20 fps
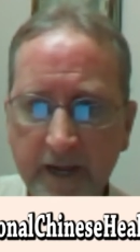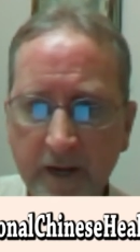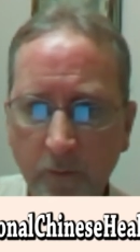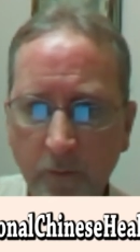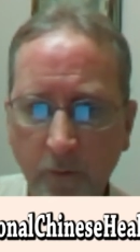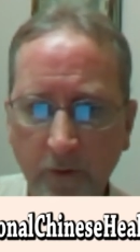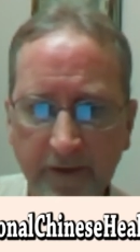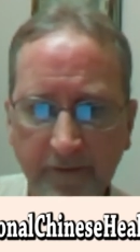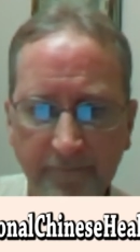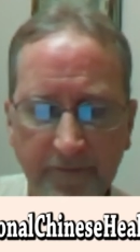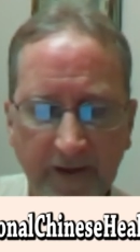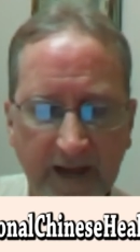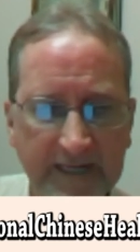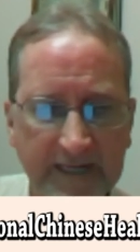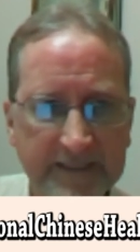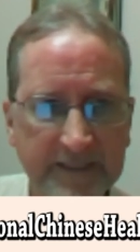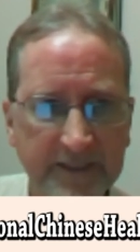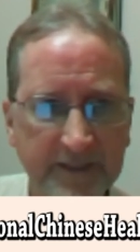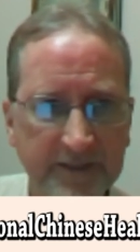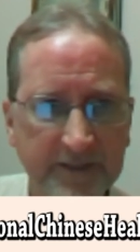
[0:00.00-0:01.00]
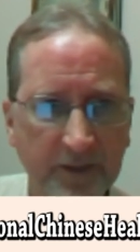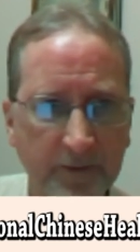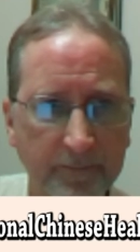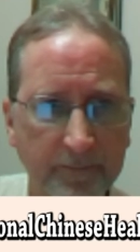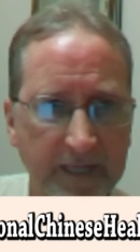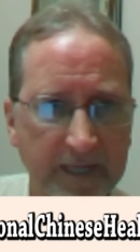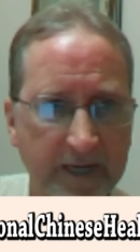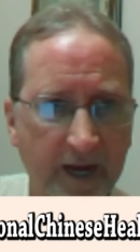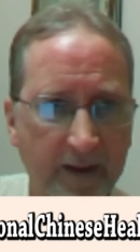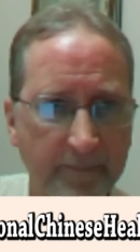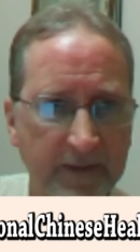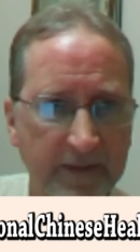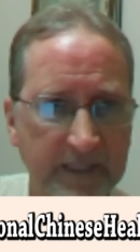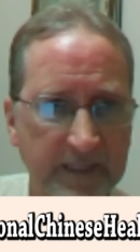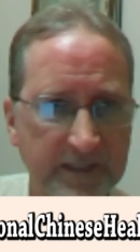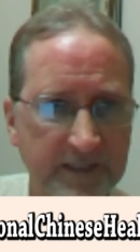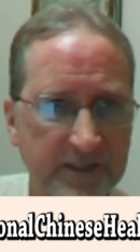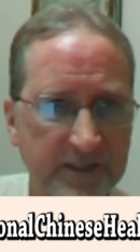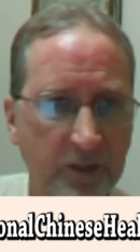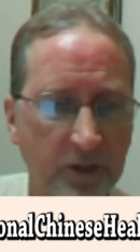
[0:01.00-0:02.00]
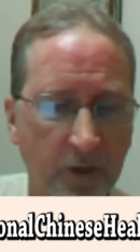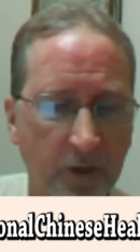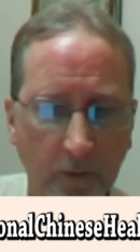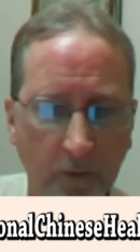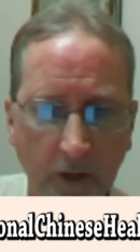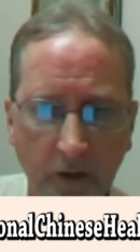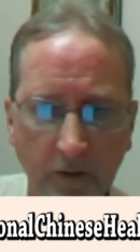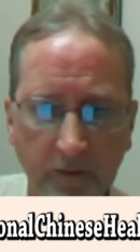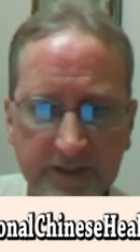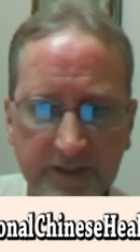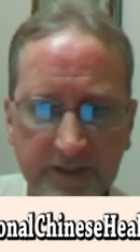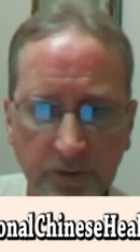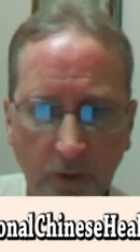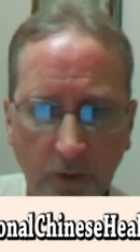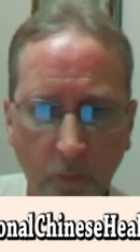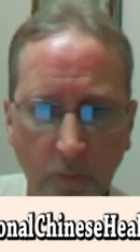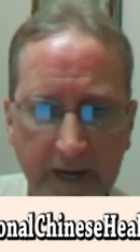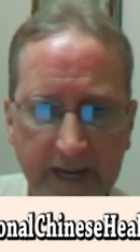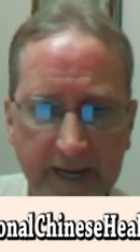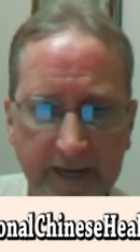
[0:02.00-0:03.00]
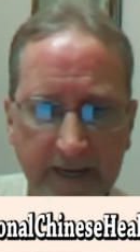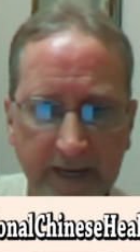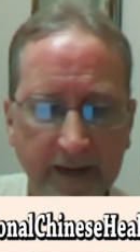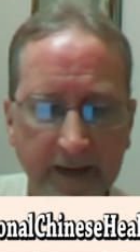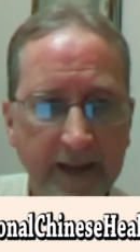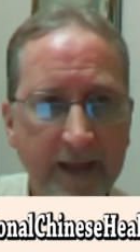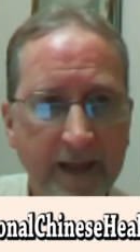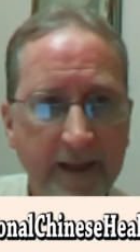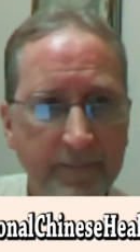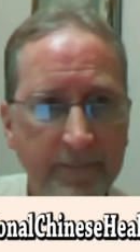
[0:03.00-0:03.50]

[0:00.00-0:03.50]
where the vessels are becoming sclerosed or weakened